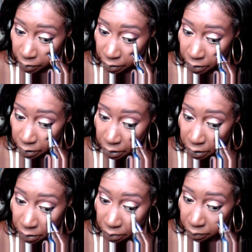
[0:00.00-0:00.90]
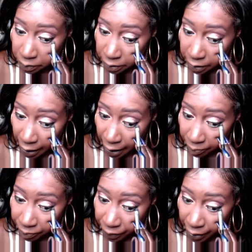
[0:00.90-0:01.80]
And I just want
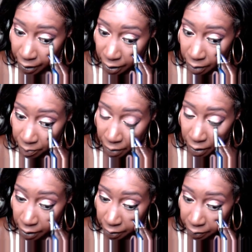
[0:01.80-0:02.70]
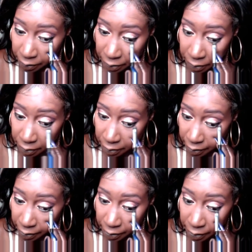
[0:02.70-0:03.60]
to tap that
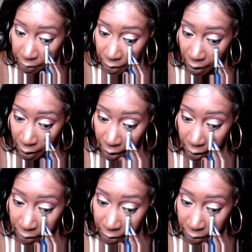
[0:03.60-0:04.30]
up under